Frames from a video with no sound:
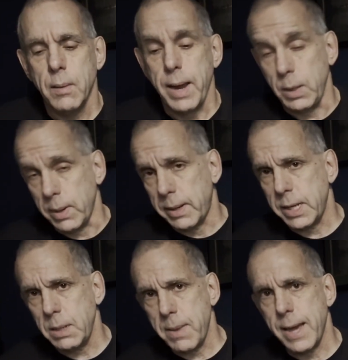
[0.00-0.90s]
Anyway,
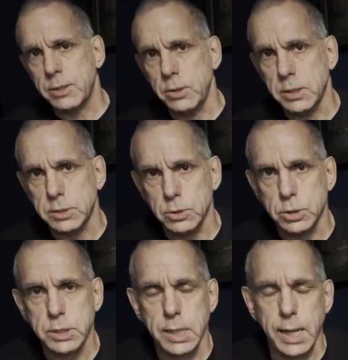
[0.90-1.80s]
getting back to the
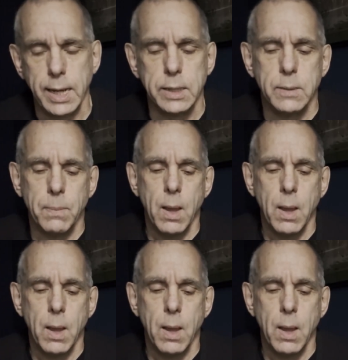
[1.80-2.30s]
solution at hand.